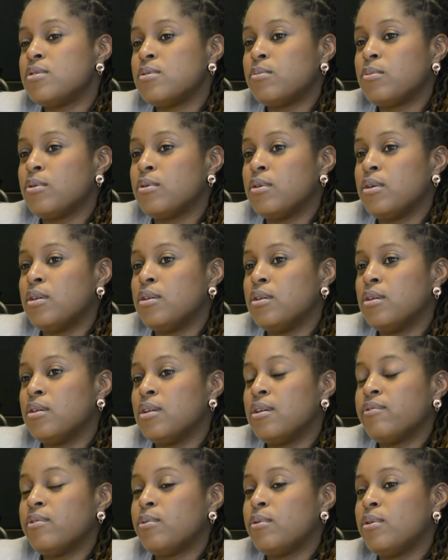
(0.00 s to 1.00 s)
I'm Grenadian,
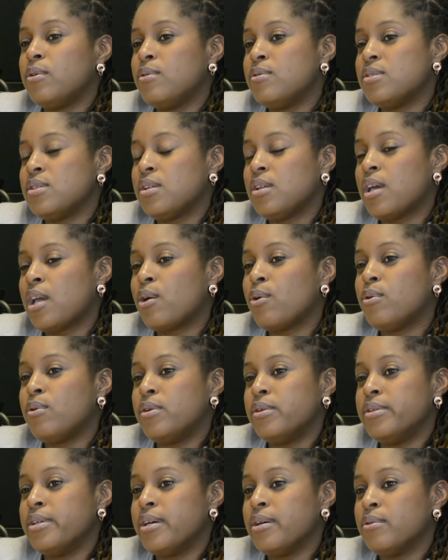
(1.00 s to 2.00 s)
everyone knows I like
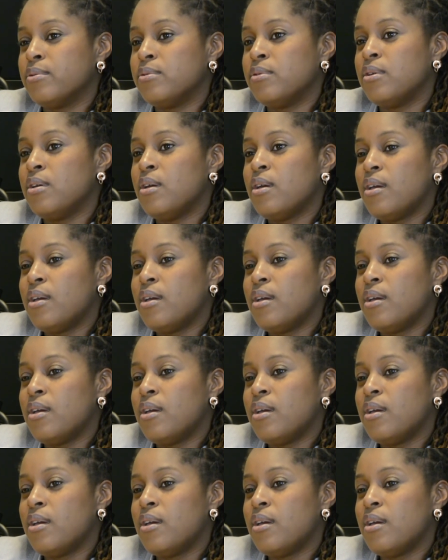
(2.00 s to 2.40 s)
oil down,